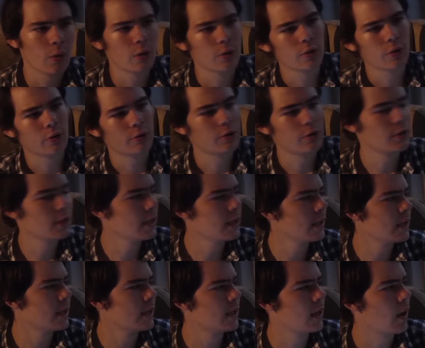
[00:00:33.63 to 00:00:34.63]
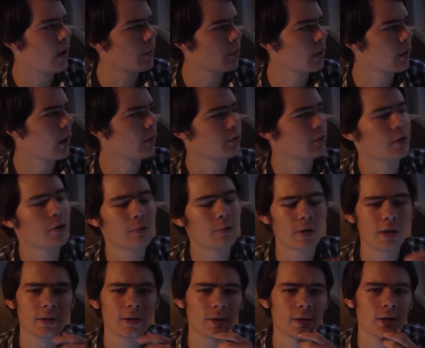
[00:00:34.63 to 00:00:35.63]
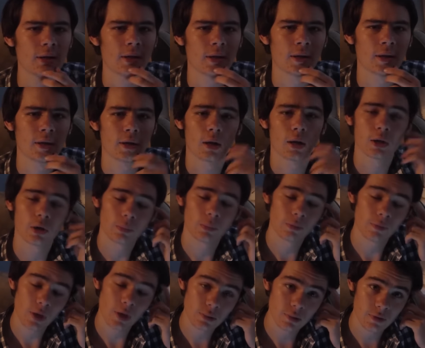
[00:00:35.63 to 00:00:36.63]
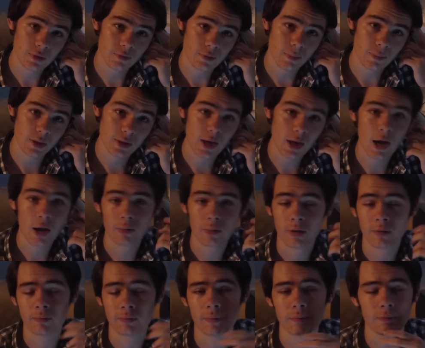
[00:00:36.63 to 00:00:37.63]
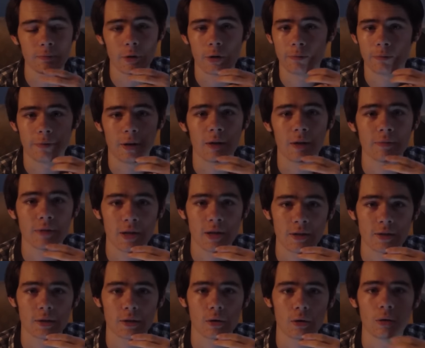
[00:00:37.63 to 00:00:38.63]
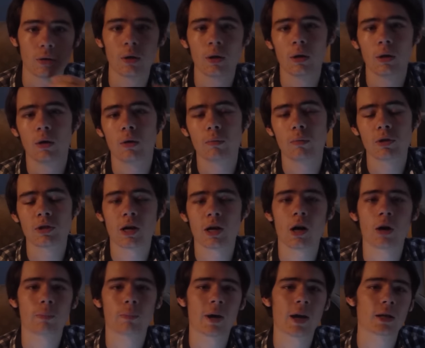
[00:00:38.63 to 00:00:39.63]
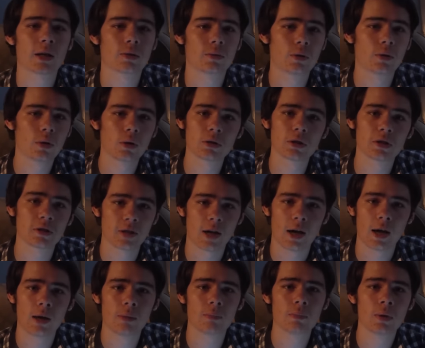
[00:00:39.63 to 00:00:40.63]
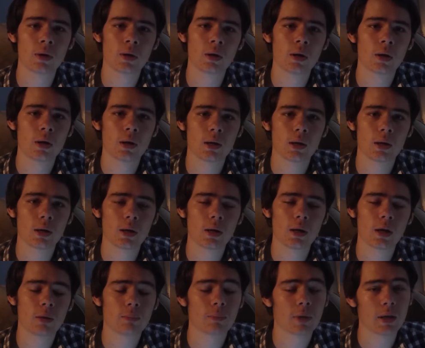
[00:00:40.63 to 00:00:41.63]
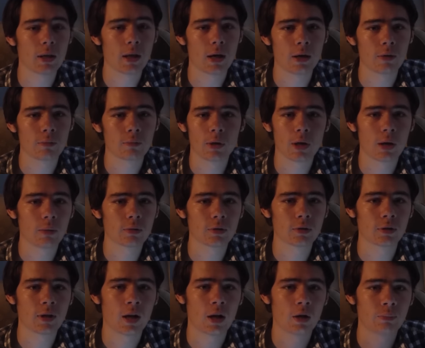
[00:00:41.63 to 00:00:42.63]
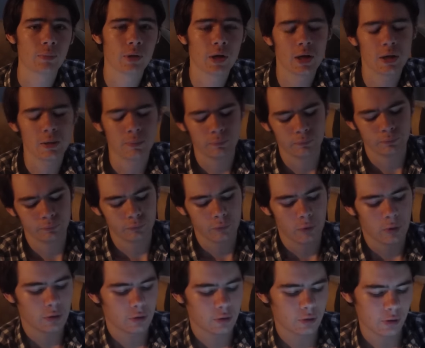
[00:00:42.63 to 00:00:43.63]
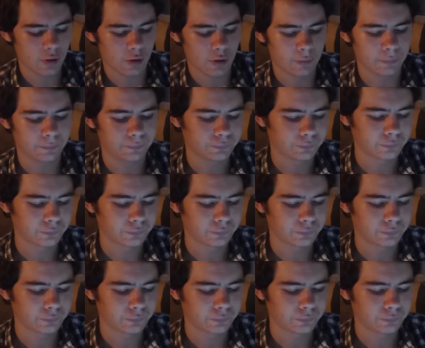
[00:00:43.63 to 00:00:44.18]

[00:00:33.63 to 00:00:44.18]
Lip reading: So today I was going to read a couple of entries from a diary from 4 or 5 years ago, which hark back to an older time in my life when I was a Lal Bairn. So